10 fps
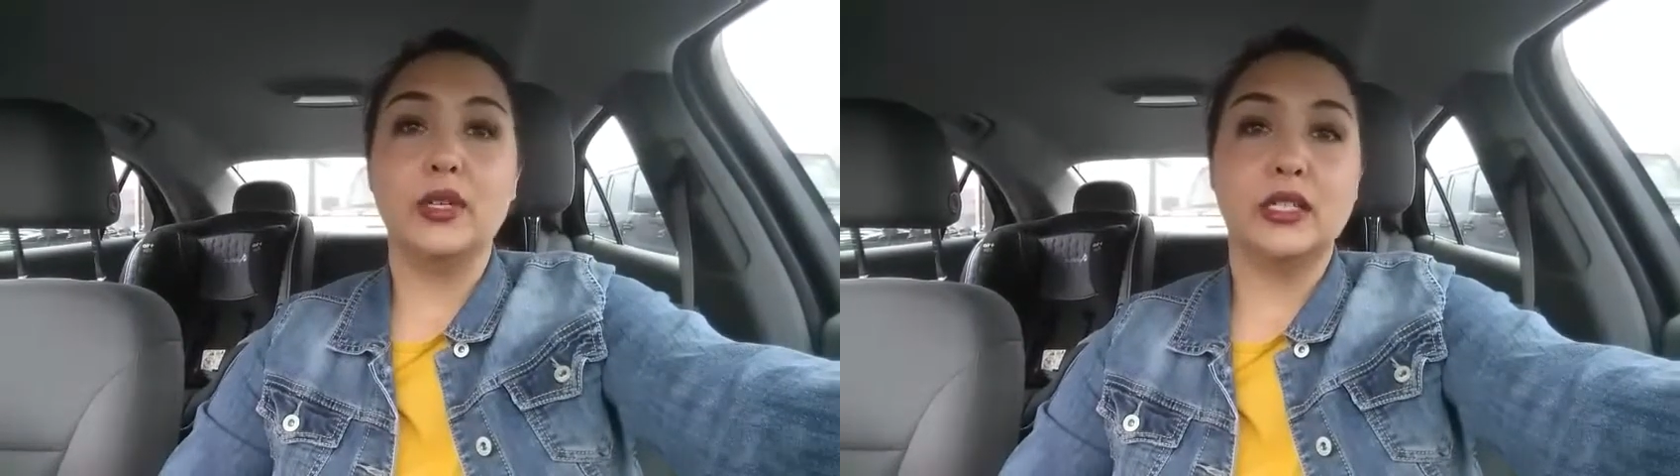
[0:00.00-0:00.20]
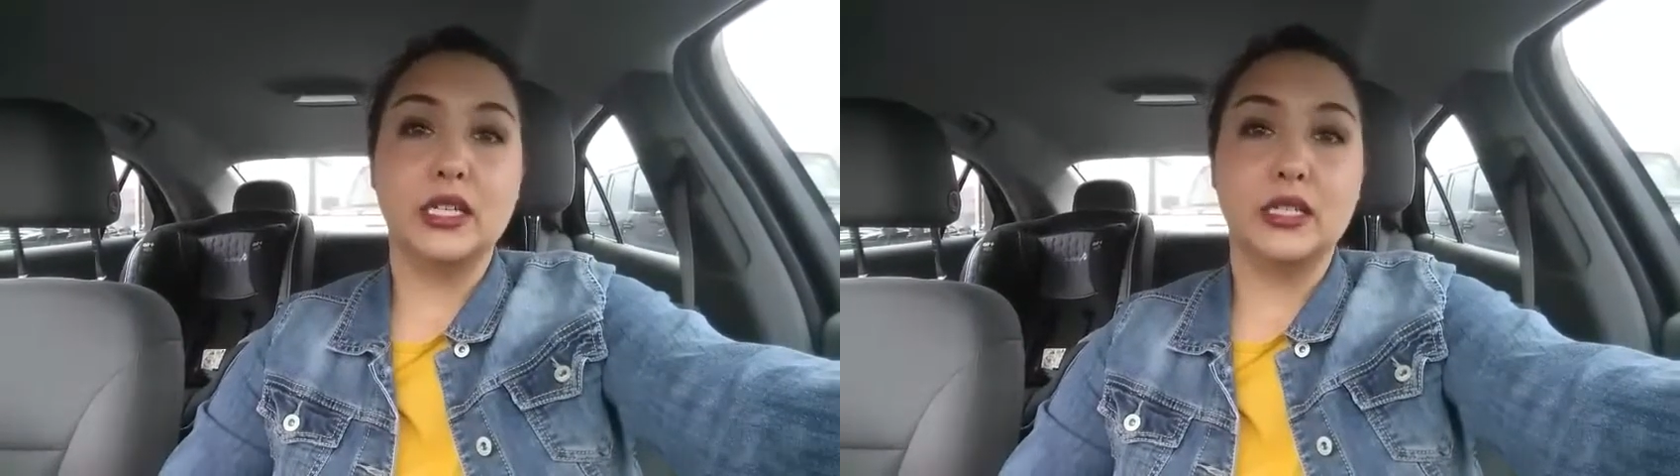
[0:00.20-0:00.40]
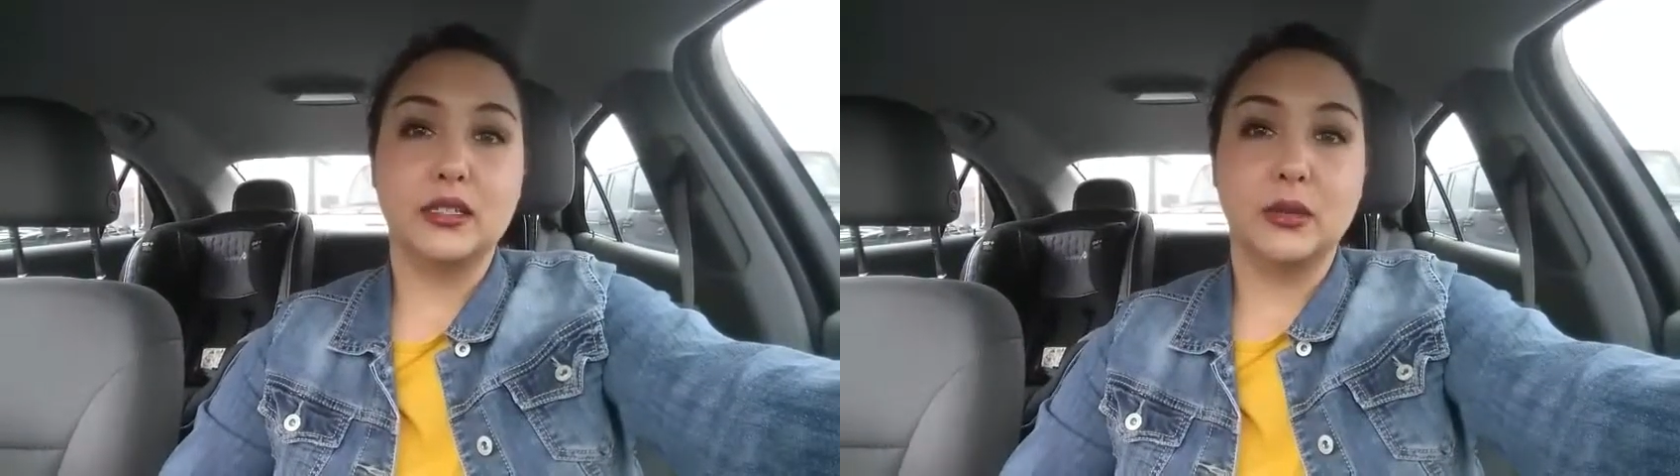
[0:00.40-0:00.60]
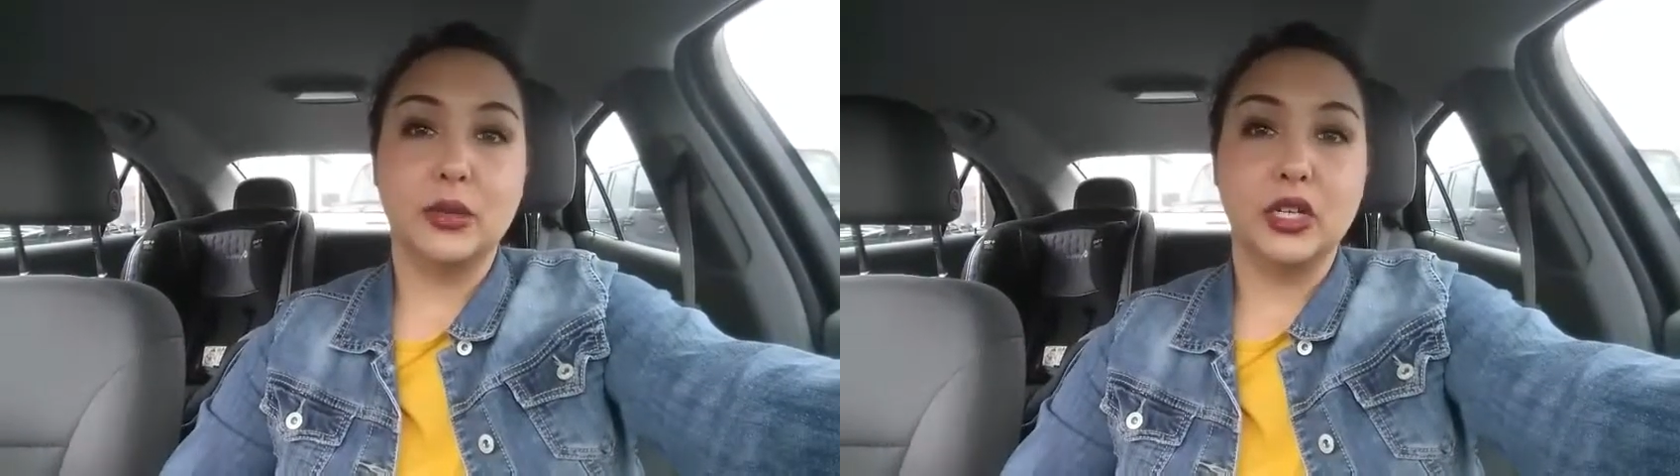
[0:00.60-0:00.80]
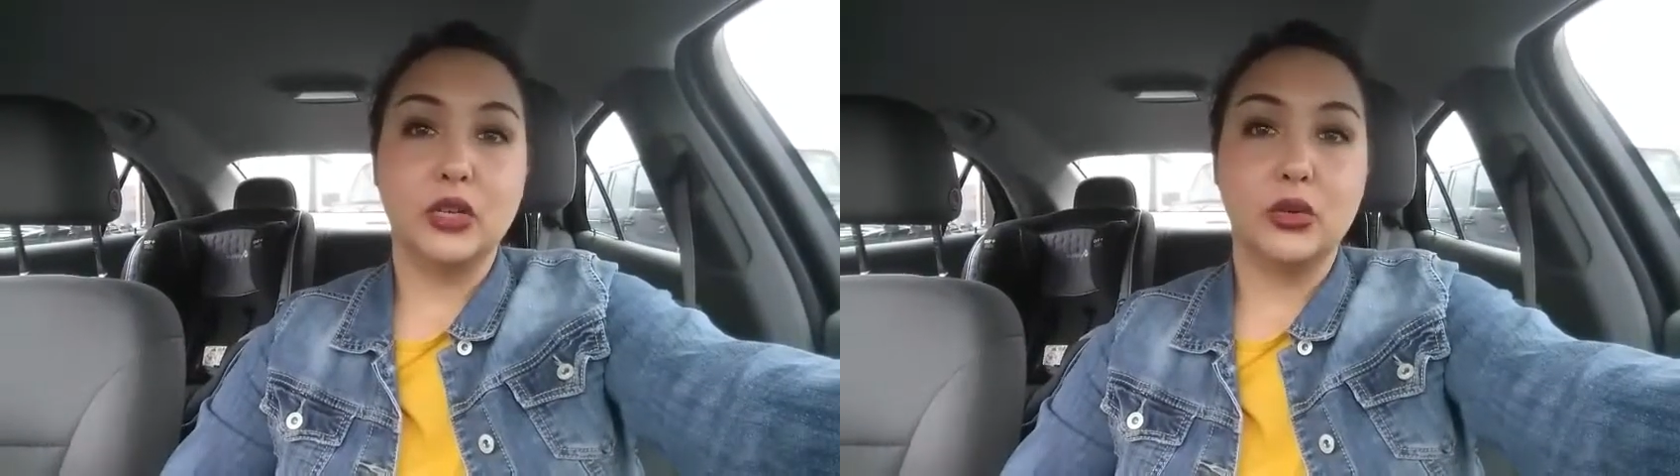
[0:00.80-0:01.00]
would say to
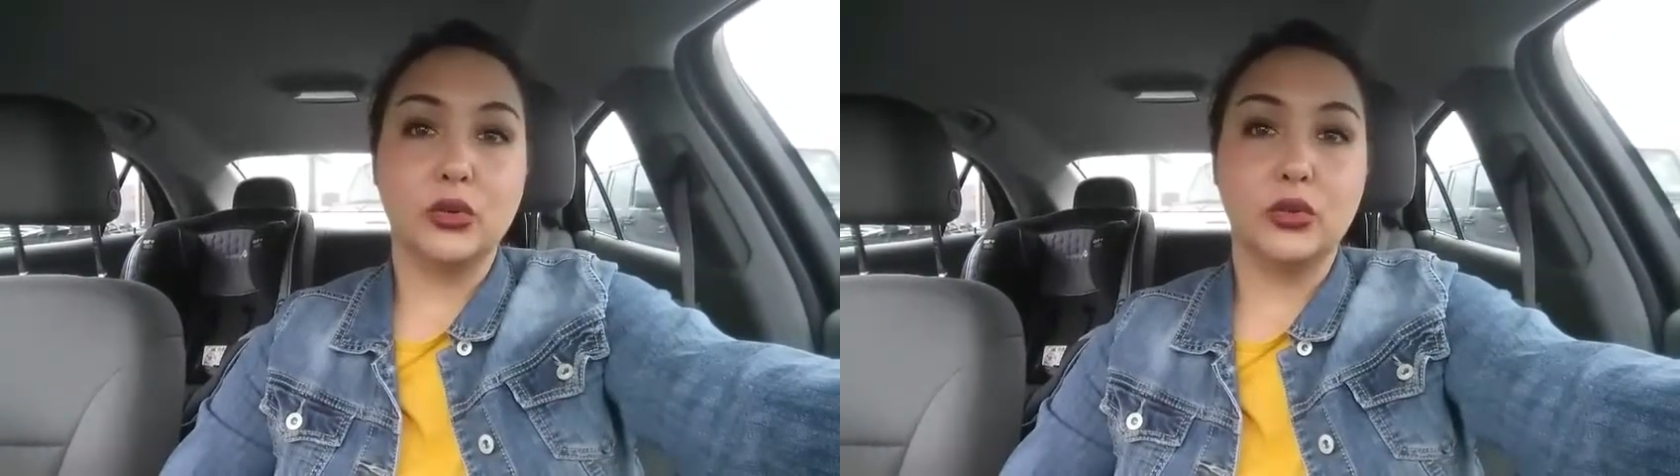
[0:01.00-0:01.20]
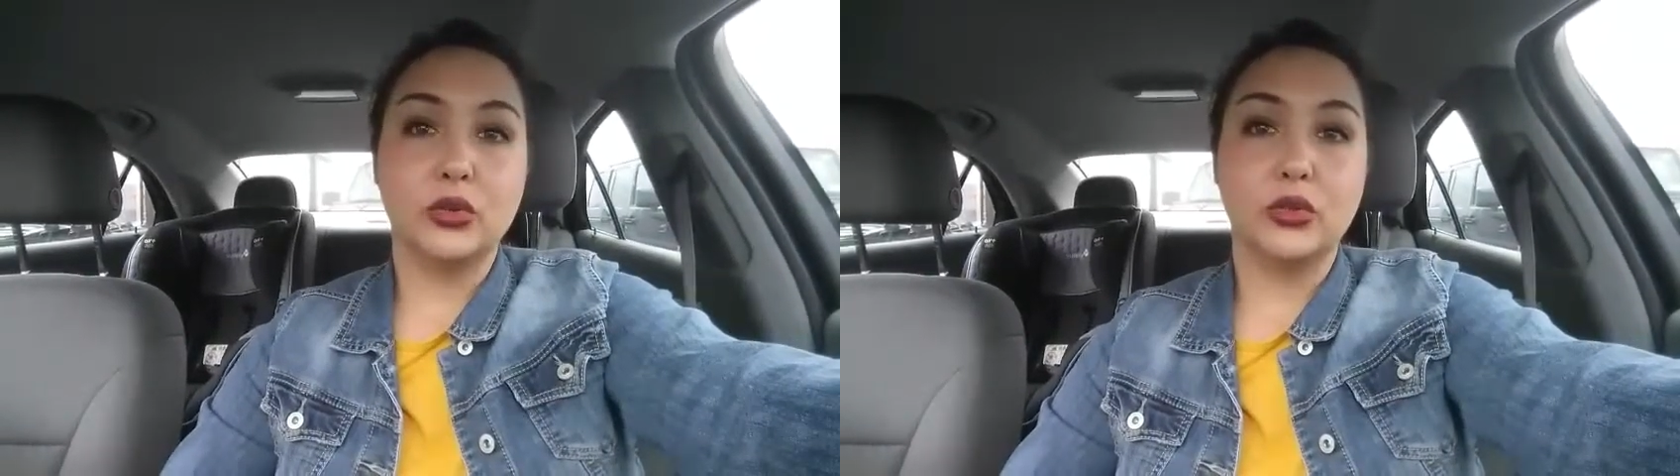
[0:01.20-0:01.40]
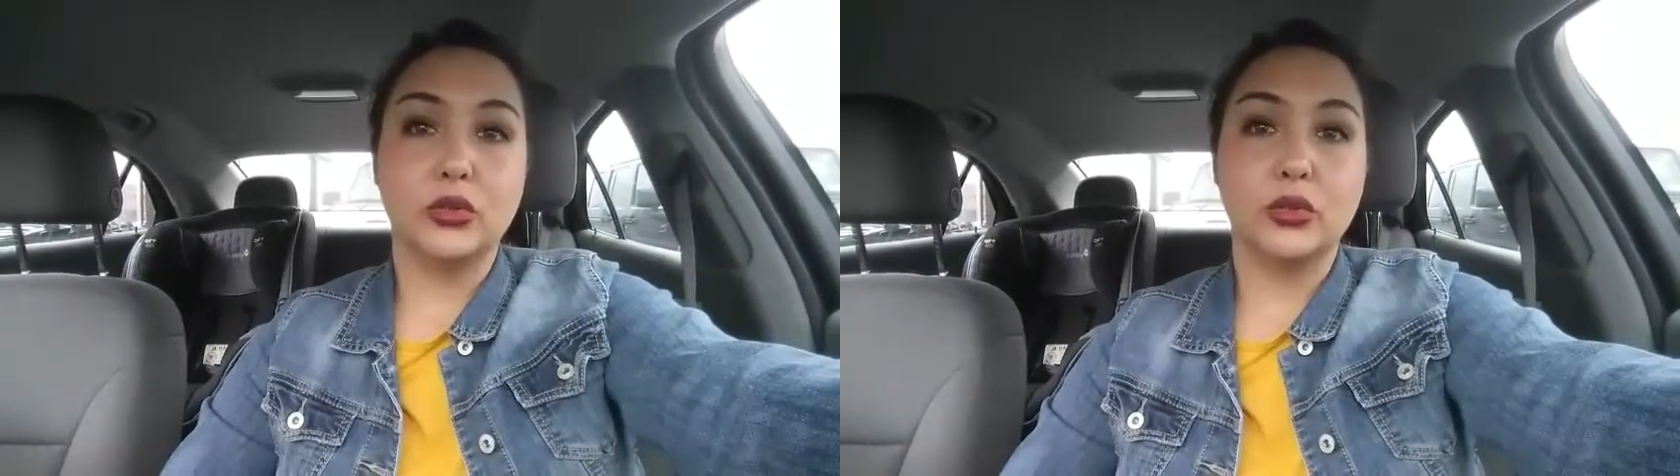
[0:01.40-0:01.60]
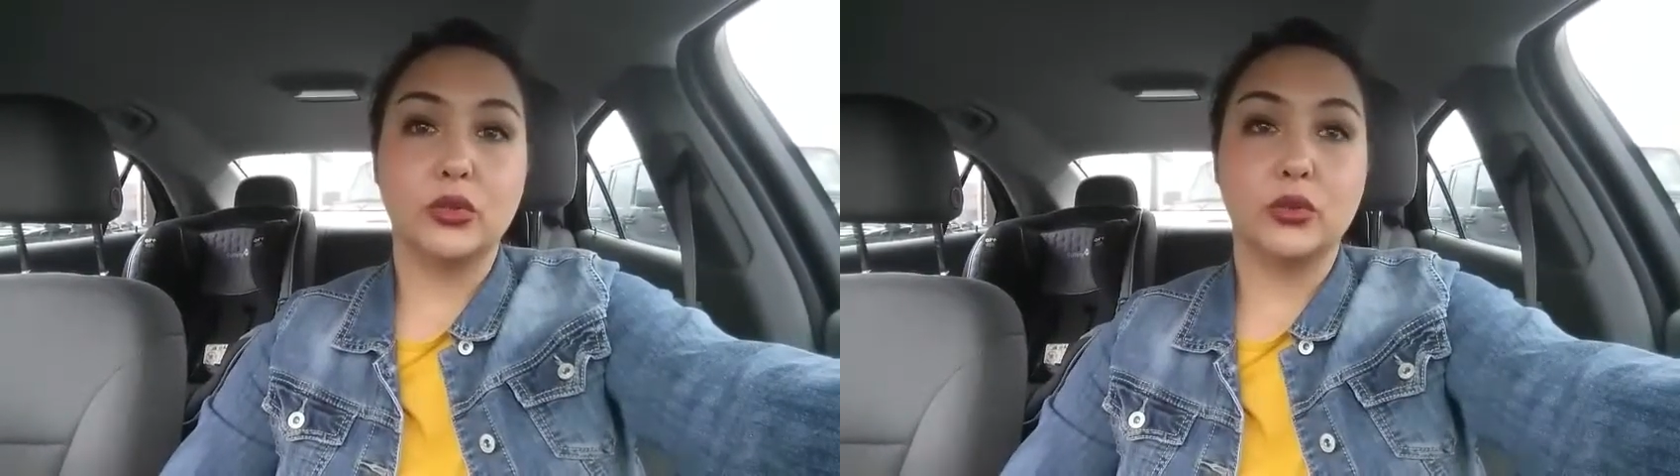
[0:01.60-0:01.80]
somebody who's